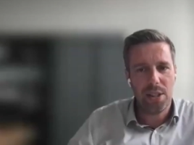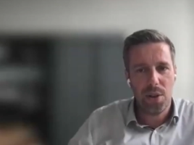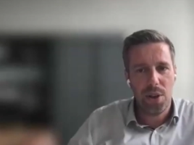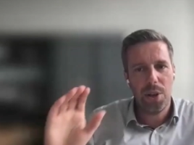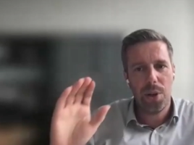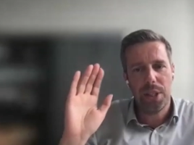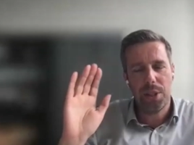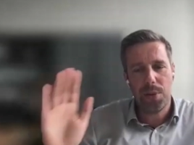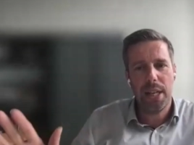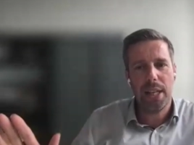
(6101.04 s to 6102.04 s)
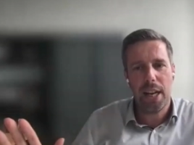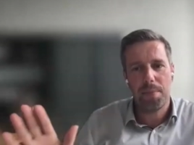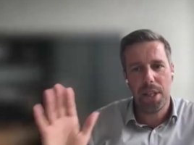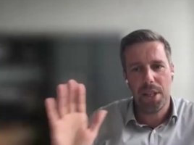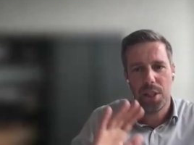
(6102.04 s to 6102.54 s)
it's not only training
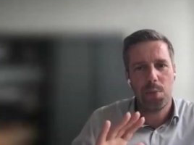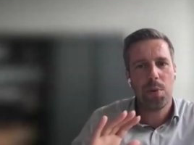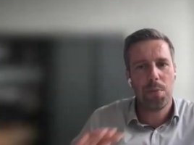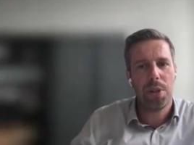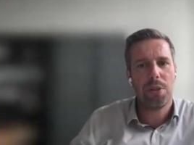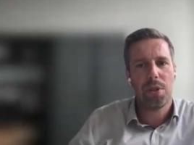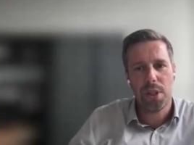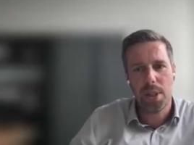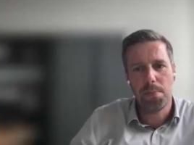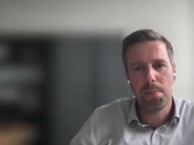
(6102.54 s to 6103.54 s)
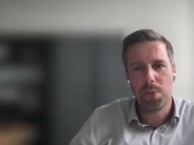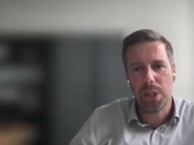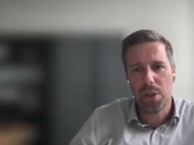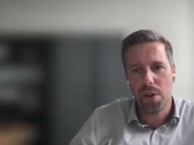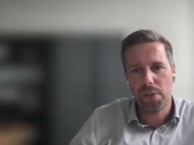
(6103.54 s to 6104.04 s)
adaptation, it's probably also simple
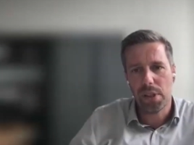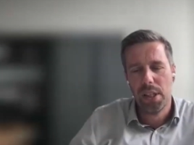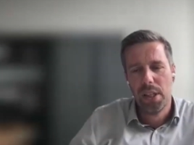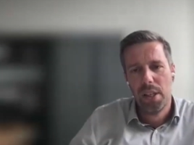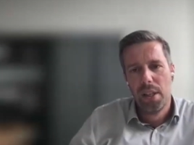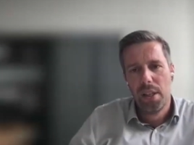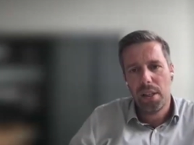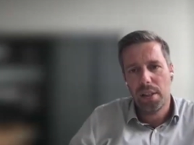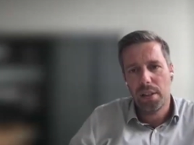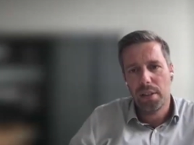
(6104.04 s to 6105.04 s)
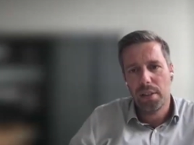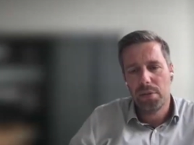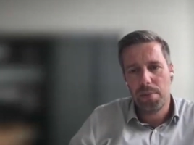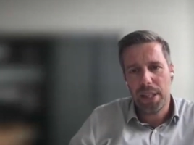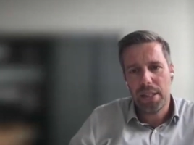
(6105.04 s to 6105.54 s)
recovery
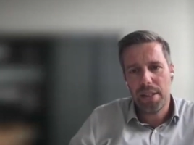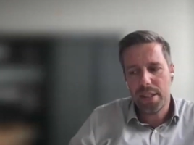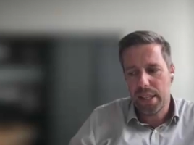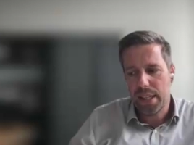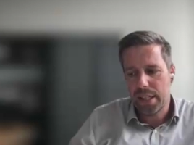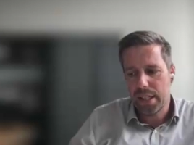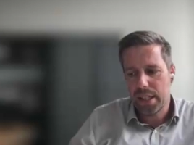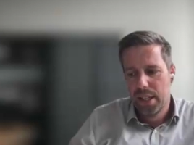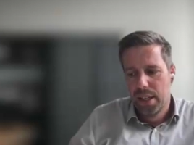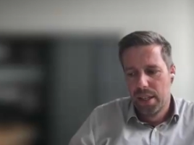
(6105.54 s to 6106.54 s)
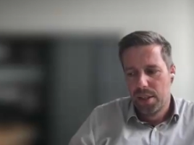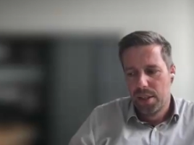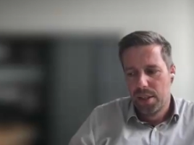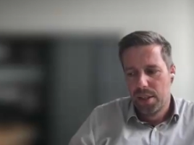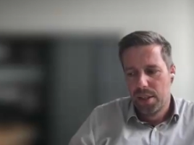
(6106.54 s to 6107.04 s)
from exercise.
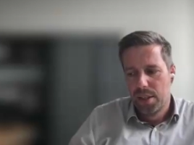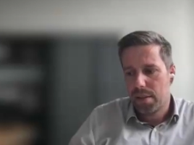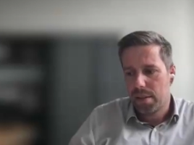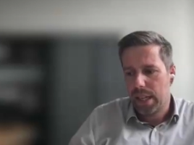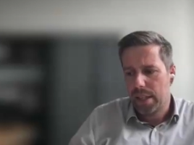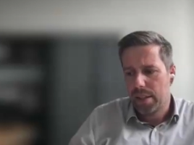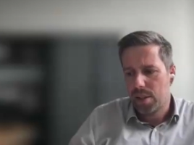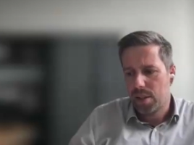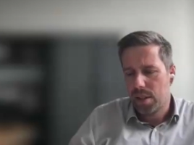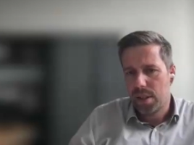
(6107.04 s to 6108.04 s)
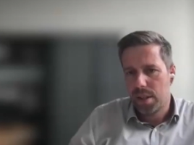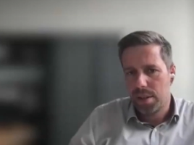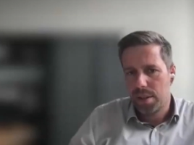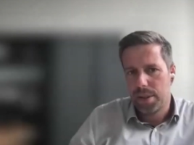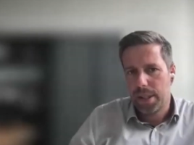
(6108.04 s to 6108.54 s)
So that's
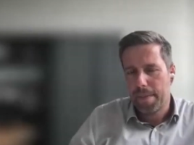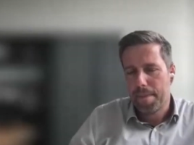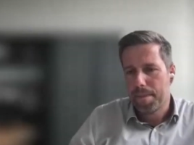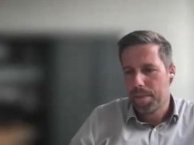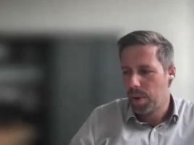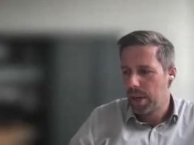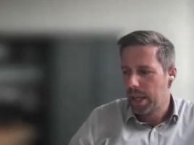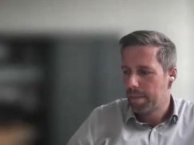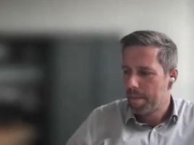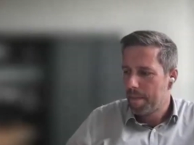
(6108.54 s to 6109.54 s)
go ahead.